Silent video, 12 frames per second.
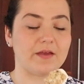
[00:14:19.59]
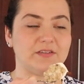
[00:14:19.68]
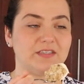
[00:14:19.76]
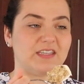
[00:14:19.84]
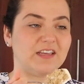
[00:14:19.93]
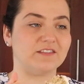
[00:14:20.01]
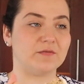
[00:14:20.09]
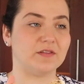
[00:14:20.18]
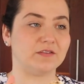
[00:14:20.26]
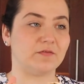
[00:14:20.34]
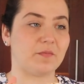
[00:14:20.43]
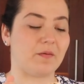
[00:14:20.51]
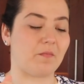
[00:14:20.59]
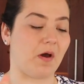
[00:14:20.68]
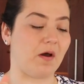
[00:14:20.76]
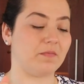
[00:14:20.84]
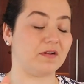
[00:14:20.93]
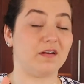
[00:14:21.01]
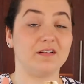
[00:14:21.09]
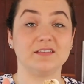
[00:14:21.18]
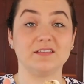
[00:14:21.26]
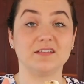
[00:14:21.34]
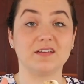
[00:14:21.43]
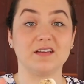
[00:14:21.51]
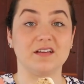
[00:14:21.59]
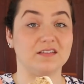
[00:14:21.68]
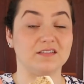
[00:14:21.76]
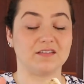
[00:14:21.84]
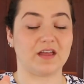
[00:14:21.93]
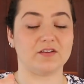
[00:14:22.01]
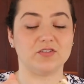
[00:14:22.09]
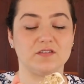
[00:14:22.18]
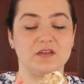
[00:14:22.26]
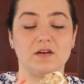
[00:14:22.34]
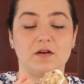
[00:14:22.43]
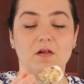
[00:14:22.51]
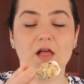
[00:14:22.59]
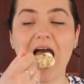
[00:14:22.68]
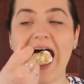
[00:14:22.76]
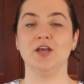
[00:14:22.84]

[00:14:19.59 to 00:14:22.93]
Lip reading: have to say some of this for my mom, but honestly, I just eat it all.